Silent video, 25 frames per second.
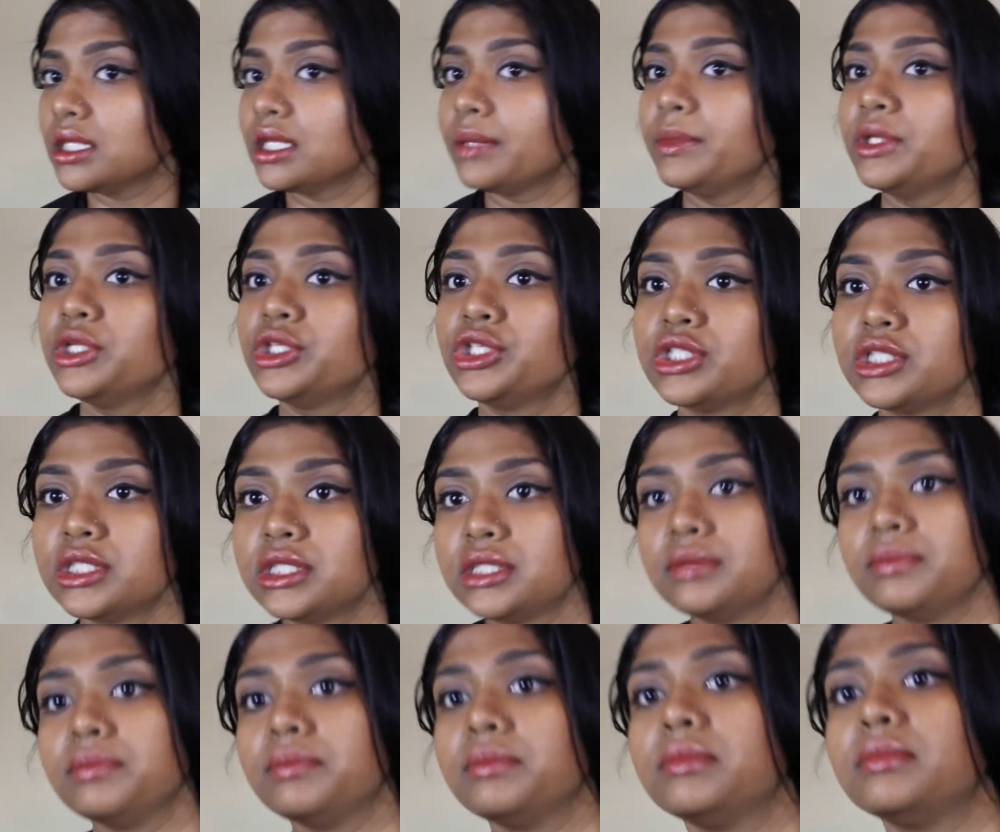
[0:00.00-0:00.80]
me
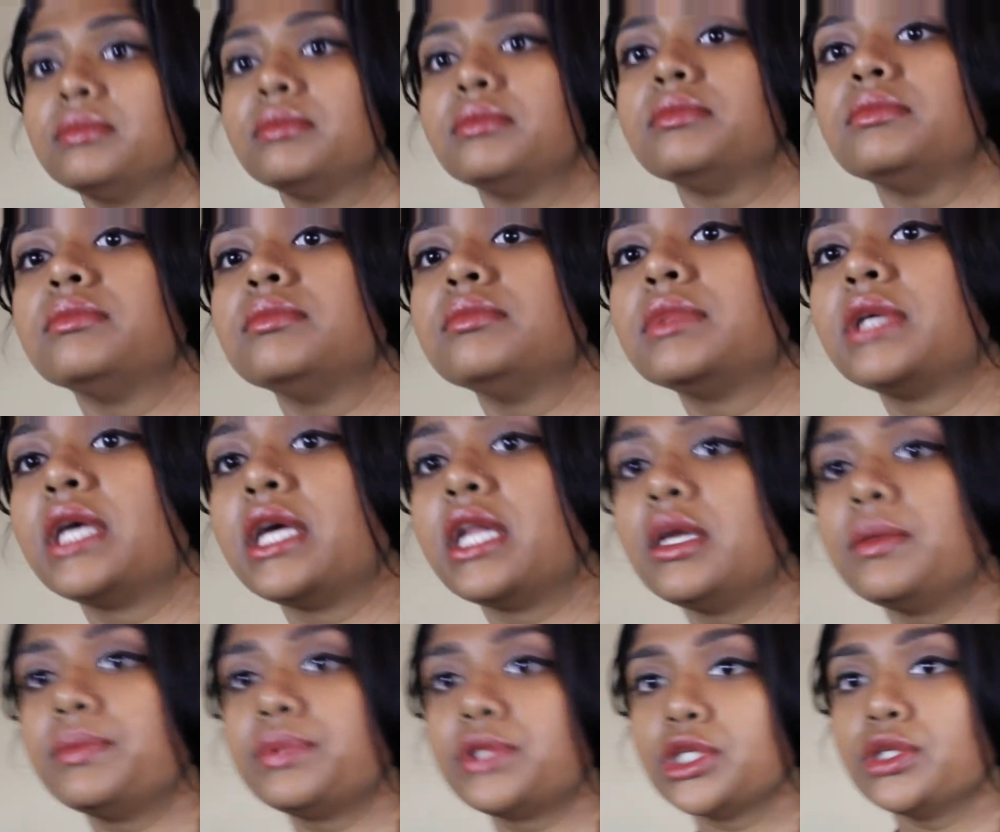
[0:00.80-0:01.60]
just
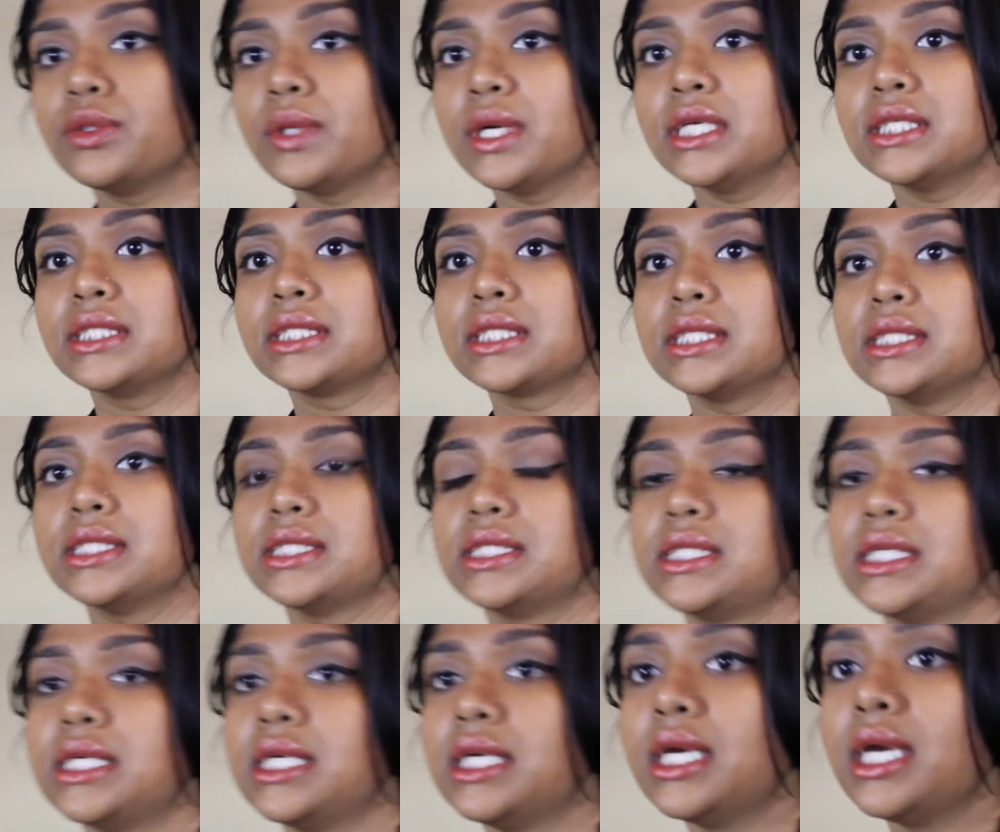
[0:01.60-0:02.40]
get up so you guys can
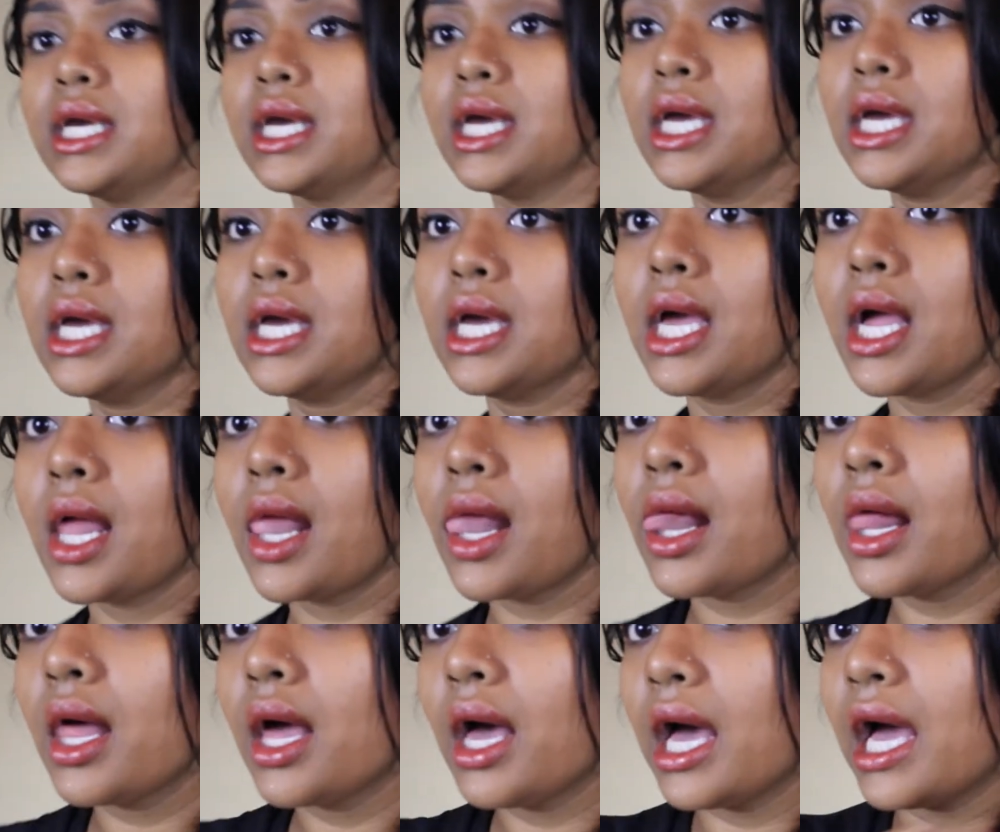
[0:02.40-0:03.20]

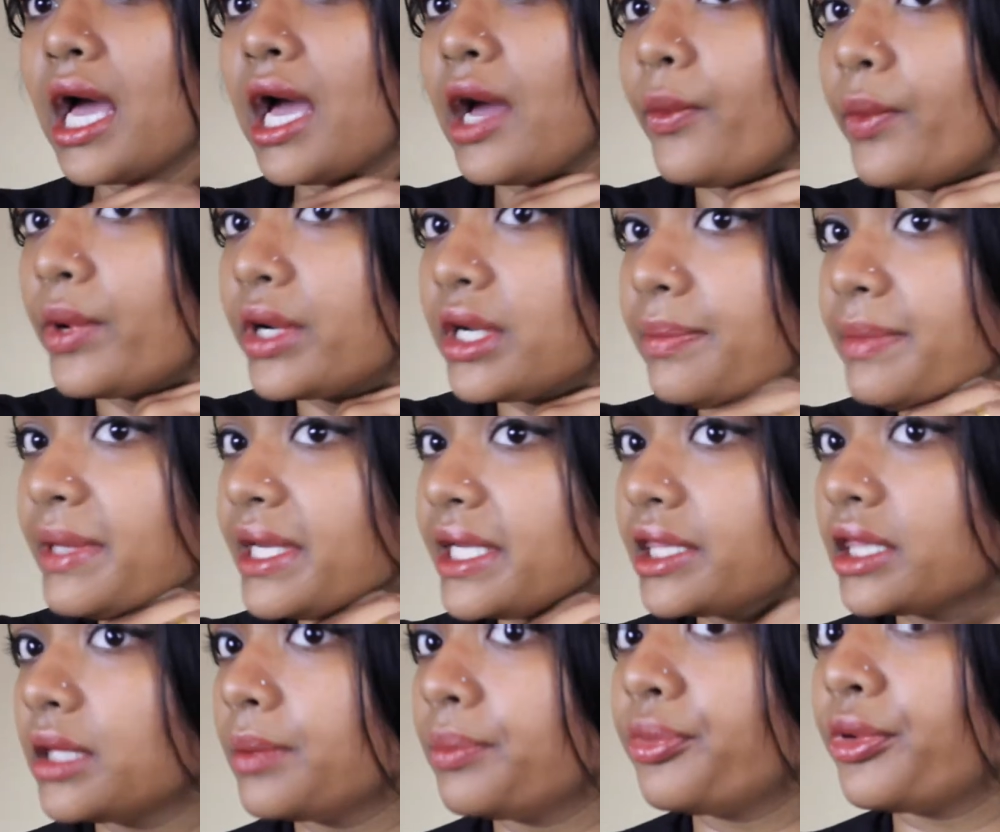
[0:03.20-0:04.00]
see. I want to
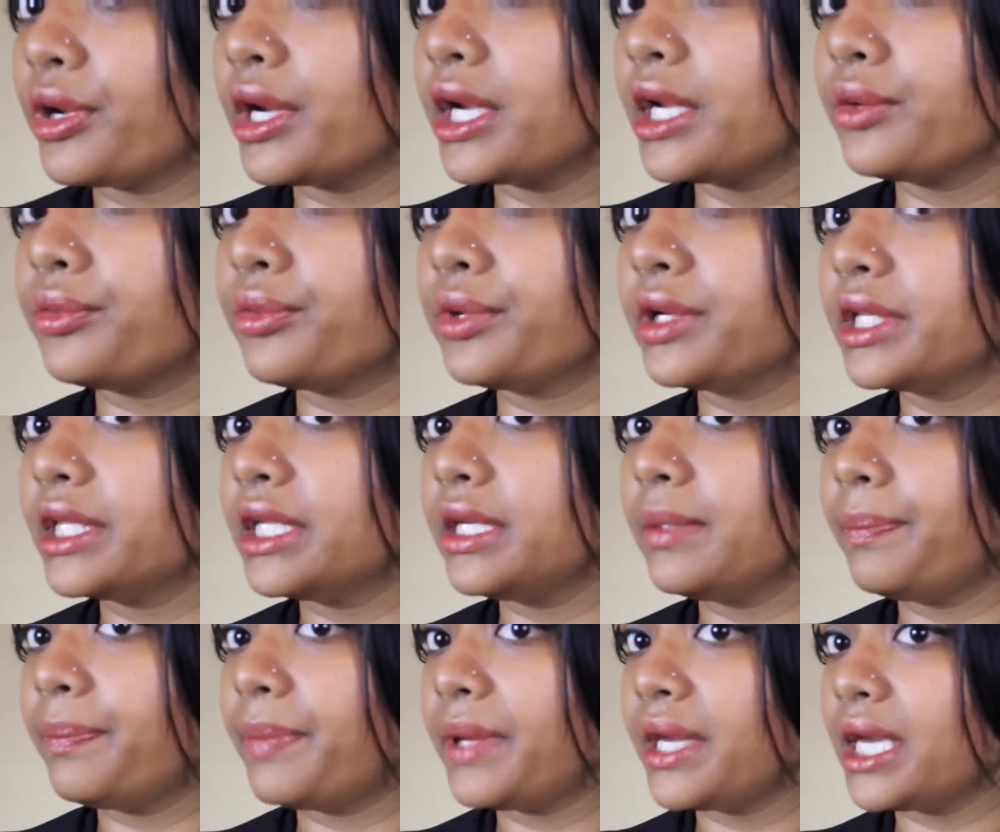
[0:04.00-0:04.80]
make the braid
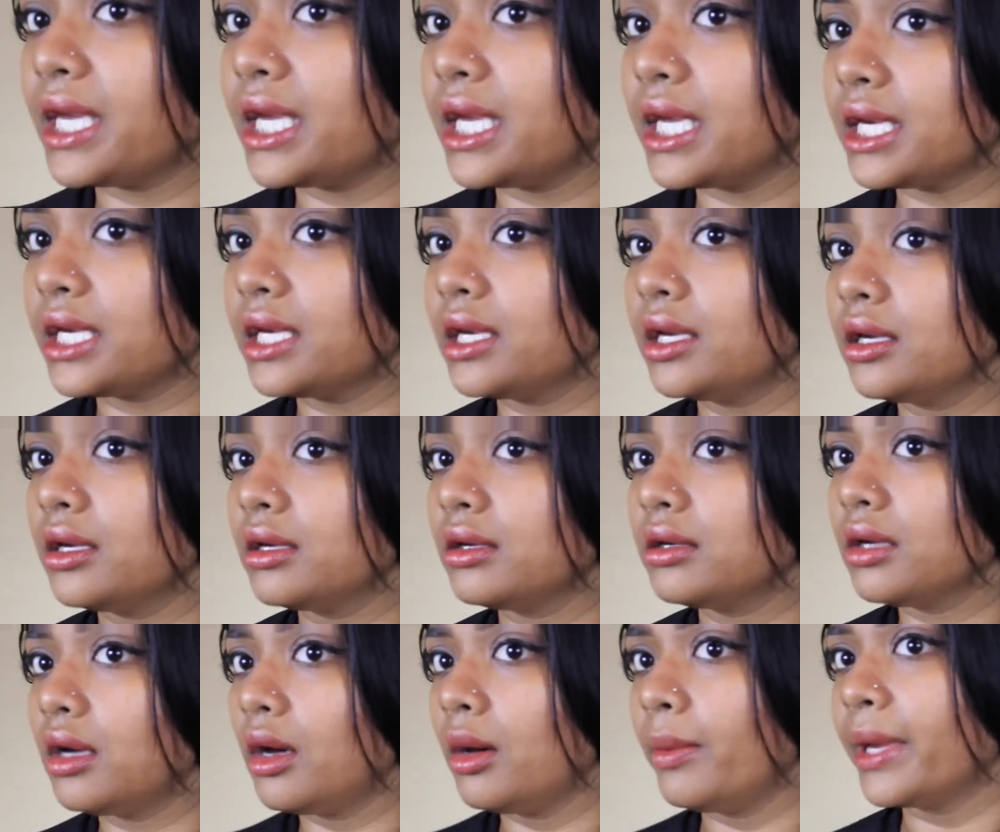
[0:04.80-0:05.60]
really big.
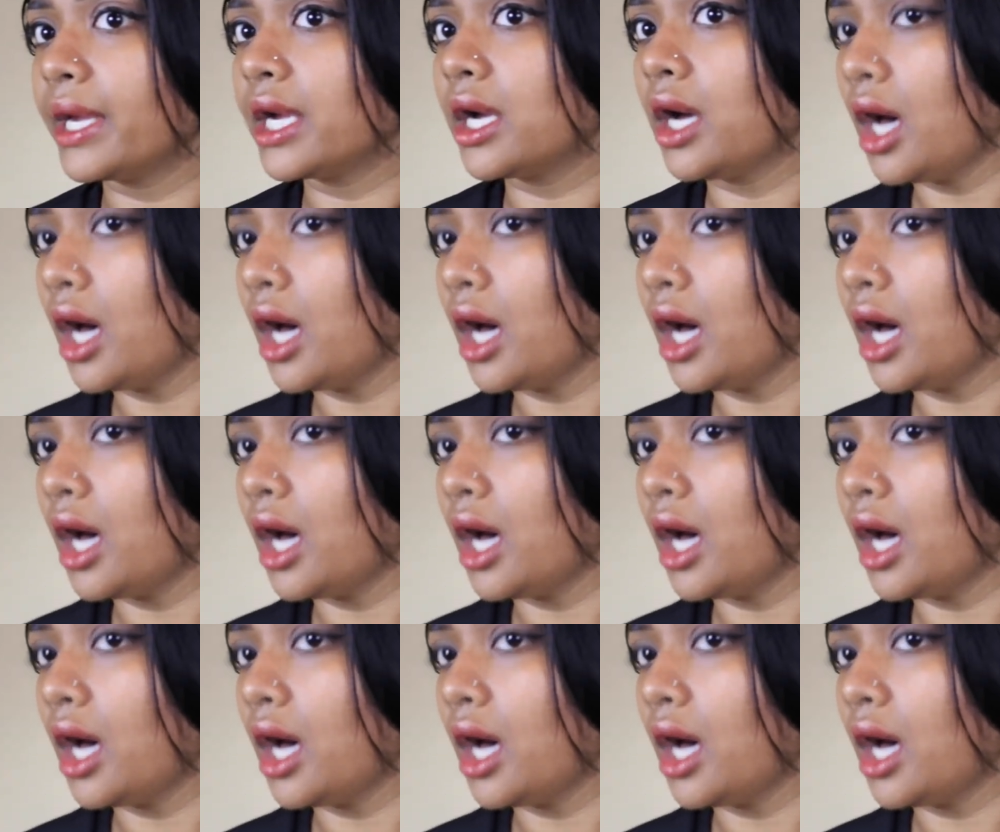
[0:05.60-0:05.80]
Oh my